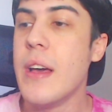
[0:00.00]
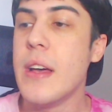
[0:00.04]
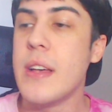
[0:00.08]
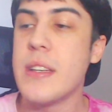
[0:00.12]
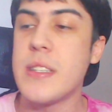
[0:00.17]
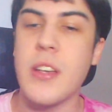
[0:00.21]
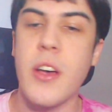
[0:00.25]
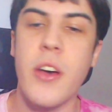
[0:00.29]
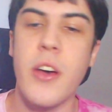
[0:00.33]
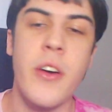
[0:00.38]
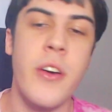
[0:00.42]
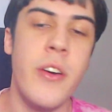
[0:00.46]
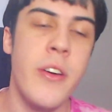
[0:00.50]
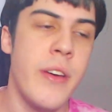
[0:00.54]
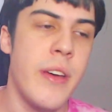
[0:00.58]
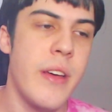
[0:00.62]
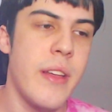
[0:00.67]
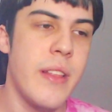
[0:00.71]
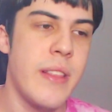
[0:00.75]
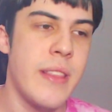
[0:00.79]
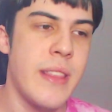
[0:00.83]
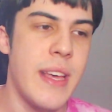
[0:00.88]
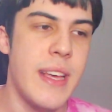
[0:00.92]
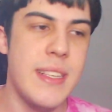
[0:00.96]
So
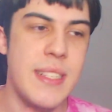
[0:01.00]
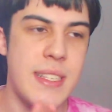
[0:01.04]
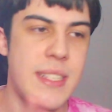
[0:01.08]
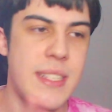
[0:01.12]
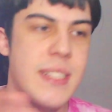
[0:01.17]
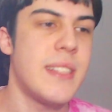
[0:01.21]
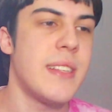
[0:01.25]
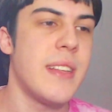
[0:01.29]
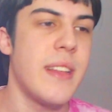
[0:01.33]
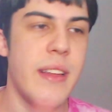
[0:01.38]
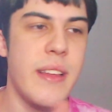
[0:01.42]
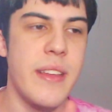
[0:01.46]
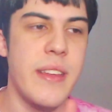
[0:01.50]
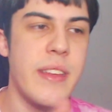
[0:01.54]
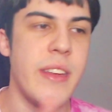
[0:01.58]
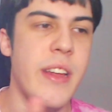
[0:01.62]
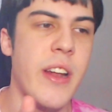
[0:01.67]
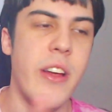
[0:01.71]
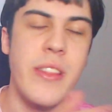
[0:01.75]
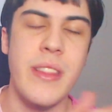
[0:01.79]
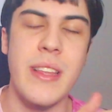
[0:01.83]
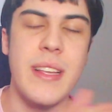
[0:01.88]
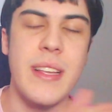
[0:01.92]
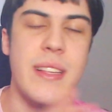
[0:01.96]
there's, you
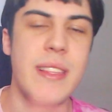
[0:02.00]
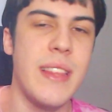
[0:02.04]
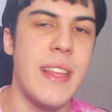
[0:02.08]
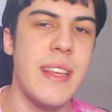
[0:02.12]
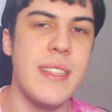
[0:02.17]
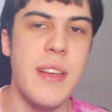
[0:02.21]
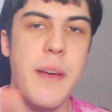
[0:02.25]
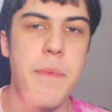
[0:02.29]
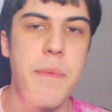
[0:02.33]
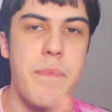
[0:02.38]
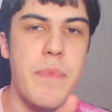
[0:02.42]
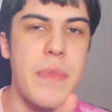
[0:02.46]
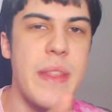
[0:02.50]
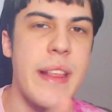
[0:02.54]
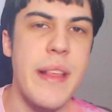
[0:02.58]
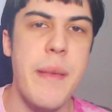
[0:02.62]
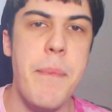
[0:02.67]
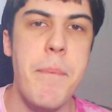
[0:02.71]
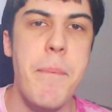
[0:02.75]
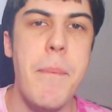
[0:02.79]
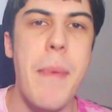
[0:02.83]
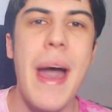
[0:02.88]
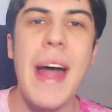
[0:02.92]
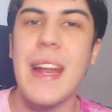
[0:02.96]
know, there, there's a there's a
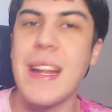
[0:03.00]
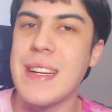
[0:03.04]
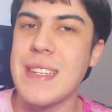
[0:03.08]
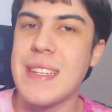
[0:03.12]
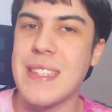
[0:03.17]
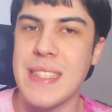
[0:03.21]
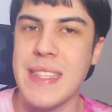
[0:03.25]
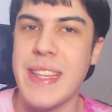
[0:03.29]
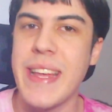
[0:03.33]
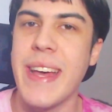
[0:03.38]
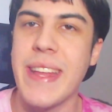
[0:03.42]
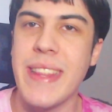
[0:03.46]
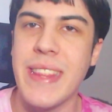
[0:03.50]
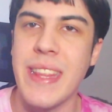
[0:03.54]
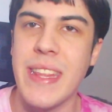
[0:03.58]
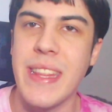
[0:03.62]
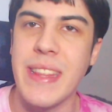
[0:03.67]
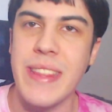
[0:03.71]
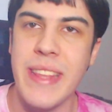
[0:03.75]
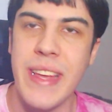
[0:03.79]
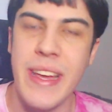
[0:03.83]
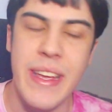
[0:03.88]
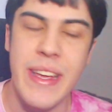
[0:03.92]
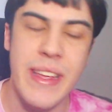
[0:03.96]
balance there
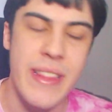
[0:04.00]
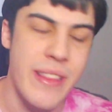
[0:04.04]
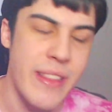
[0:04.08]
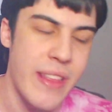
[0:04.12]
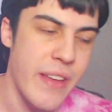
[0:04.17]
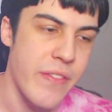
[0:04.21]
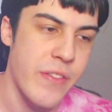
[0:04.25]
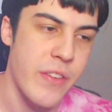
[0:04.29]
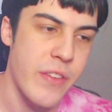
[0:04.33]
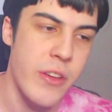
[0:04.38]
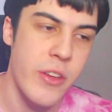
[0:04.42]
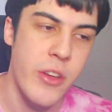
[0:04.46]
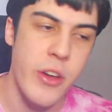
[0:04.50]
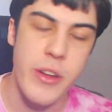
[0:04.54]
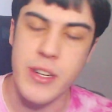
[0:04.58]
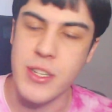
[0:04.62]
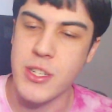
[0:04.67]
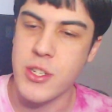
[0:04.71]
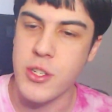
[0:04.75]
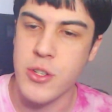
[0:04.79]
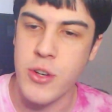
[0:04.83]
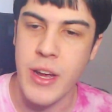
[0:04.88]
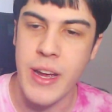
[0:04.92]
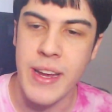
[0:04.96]
that they they've got to
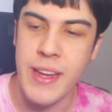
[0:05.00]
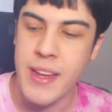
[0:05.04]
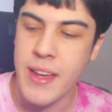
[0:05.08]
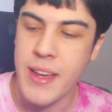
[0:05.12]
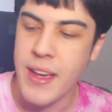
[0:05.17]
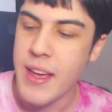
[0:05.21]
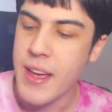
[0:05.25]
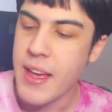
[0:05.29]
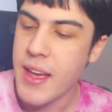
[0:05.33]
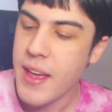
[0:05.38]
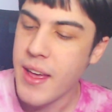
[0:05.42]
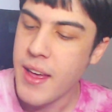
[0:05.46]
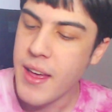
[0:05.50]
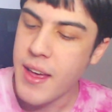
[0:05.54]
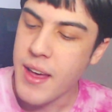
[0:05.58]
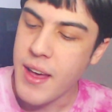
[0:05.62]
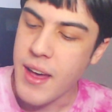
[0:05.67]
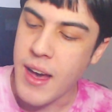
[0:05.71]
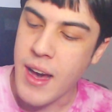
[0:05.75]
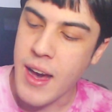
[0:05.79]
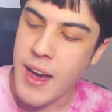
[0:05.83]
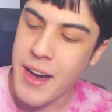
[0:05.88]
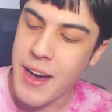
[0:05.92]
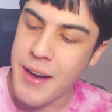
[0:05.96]
strike.
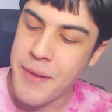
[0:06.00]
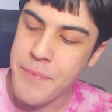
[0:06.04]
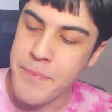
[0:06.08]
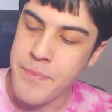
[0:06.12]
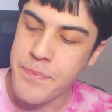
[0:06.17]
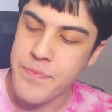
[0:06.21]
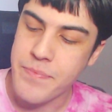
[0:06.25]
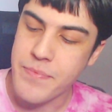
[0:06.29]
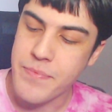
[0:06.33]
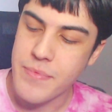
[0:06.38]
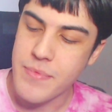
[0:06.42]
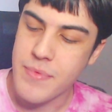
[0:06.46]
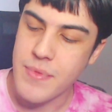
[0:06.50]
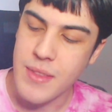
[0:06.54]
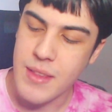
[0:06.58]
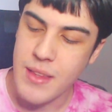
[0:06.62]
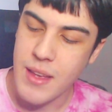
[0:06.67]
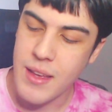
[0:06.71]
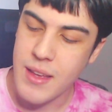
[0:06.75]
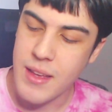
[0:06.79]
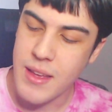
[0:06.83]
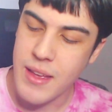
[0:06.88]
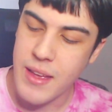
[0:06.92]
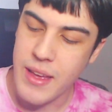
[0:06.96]
Um,
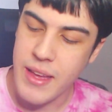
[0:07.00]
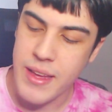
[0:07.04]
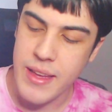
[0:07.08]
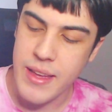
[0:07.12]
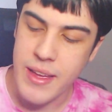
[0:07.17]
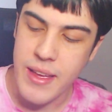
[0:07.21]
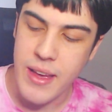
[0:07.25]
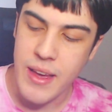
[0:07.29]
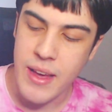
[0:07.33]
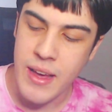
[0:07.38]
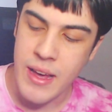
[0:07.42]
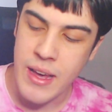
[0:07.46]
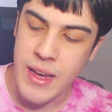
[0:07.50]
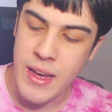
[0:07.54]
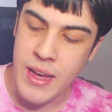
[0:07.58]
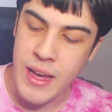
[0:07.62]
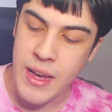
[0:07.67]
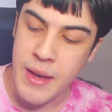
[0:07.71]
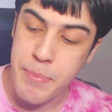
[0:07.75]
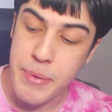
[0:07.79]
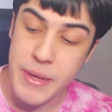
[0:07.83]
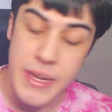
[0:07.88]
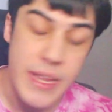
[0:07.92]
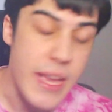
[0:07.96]

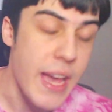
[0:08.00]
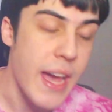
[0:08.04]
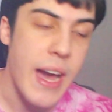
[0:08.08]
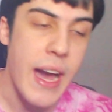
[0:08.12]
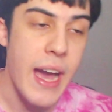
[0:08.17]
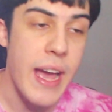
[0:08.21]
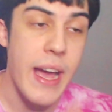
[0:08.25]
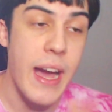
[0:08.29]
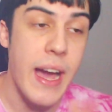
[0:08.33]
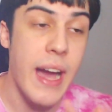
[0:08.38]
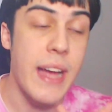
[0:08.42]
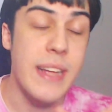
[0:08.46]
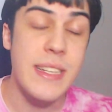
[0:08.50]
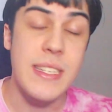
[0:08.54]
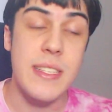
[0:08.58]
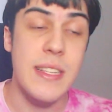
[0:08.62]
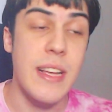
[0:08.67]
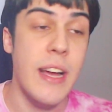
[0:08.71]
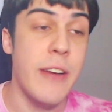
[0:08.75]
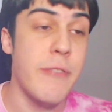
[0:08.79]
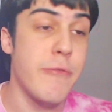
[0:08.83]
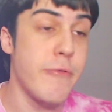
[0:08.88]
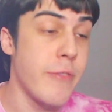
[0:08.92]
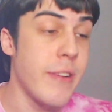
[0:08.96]
uh, but yeah, I I just
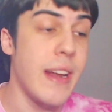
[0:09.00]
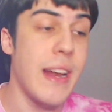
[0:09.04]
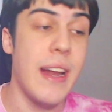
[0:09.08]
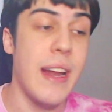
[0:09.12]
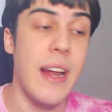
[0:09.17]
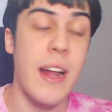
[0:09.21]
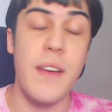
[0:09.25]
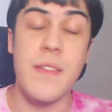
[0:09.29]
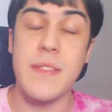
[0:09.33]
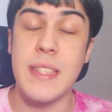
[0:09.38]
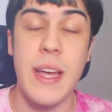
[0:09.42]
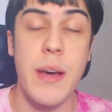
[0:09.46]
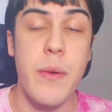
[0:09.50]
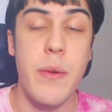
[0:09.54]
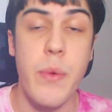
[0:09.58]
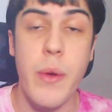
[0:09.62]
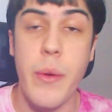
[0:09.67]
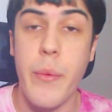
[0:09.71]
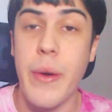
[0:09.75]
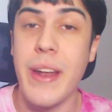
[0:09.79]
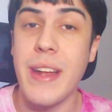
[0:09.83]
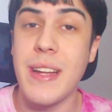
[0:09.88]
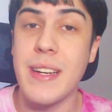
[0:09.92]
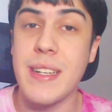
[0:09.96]
I really loved that we
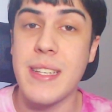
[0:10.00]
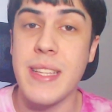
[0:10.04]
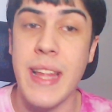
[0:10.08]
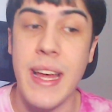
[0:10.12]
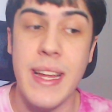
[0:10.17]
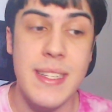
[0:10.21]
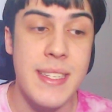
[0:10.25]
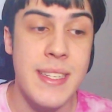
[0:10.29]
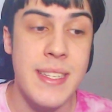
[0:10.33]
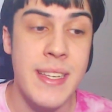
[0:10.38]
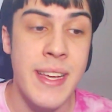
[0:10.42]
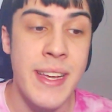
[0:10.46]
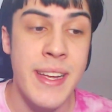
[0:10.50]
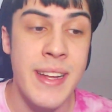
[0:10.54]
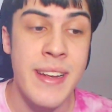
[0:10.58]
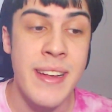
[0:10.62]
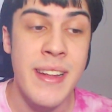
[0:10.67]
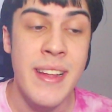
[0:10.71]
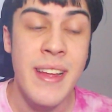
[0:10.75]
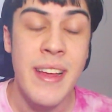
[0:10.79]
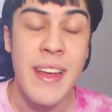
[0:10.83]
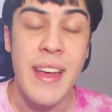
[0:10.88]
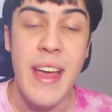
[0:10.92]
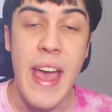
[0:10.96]
went into that
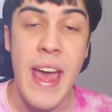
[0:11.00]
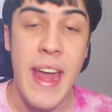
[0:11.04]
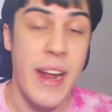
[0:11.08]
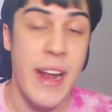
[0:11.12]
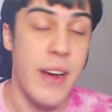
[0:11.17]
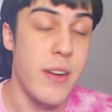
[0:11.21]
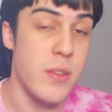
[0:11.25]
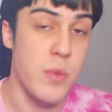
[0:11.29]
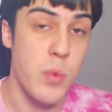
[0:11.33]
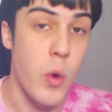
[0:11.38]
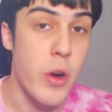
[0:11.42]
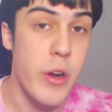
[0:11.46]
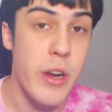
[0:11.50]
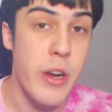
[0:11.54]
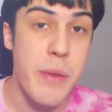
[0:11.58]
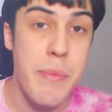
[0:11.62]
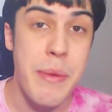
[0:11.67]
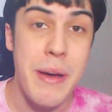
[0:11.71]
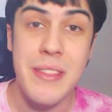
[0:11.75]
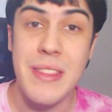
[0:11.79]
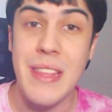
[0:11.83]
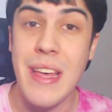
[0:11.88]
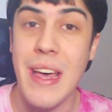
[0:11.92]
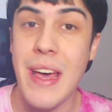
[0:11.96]
scene, and I was worried
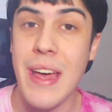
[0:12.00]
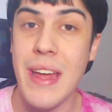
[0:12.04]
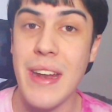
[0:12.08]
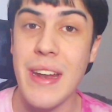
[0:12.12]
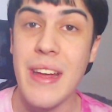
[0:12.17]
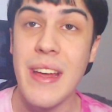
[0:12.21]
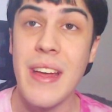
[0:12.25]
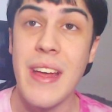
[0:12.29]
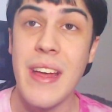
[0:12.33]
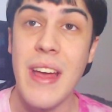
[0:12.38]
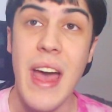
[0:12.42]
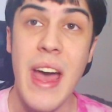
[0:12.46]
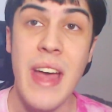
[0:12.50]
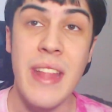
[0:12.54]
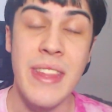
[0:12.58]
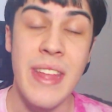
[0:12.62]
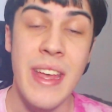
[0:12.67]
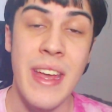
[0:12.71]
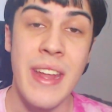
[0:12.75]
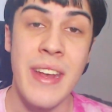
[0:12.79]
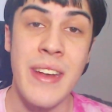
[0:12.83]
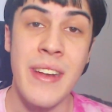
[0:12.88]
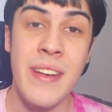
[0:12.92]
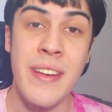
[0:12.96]
about that, and
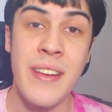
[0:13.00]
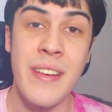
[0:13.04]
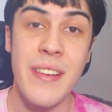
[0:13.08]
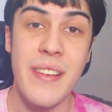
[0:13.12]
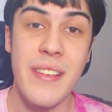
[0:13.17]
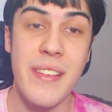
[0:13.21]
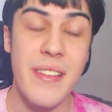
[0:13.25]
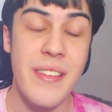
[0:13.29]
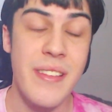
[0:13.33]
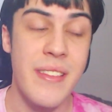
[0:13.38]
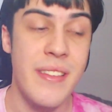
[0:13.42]
then